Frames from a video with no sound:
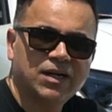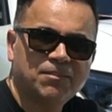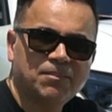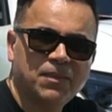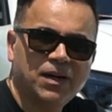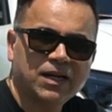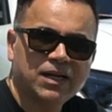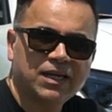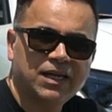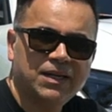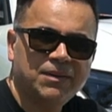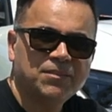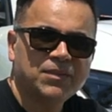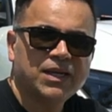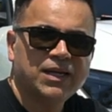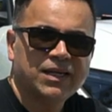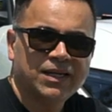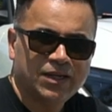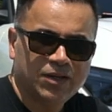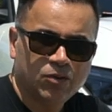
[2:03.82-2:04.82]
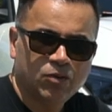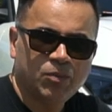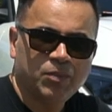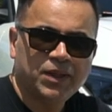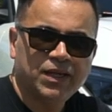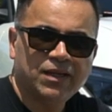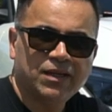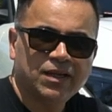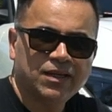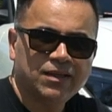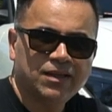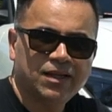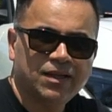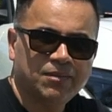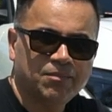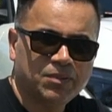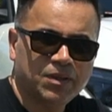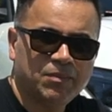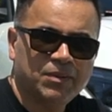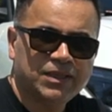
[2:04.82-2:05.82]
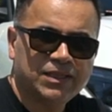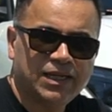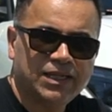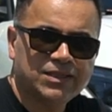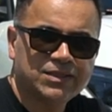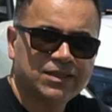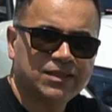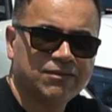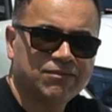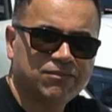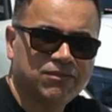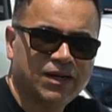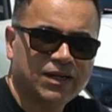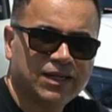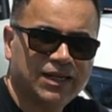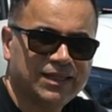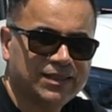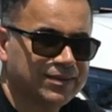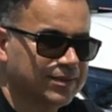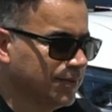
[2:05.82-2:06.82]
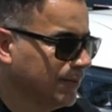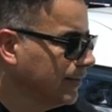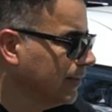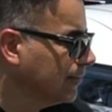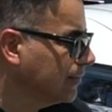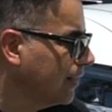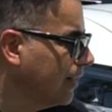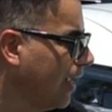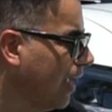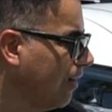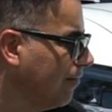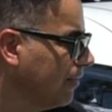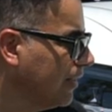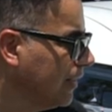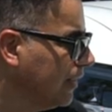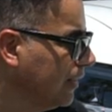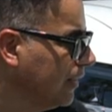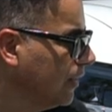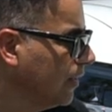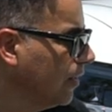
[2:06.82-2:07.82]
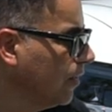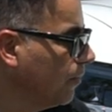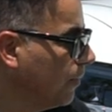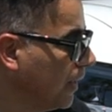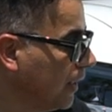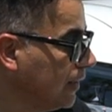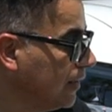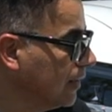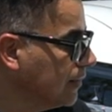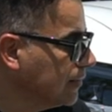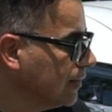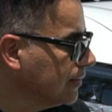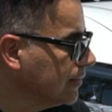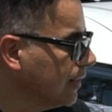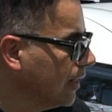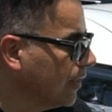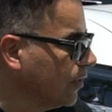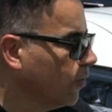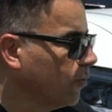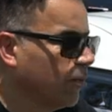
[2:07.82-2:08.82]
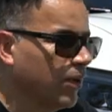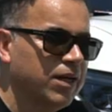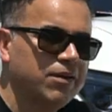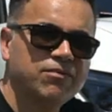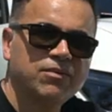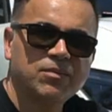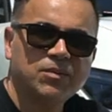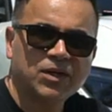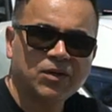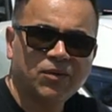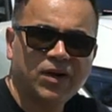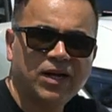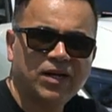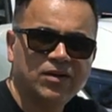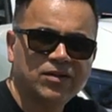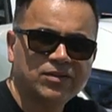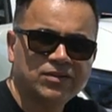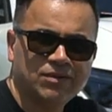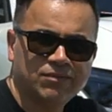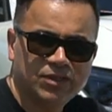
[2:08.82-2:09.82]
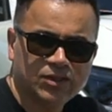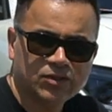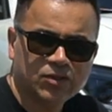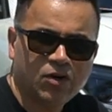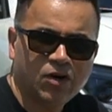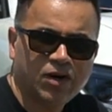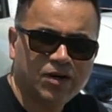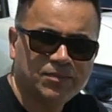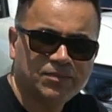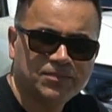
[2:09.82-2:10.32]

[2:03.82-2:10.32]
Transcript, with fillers: Mach-E. It will be the implementation of fog lights. It doesn't have any, but it doesn't take away from the great looks of this car.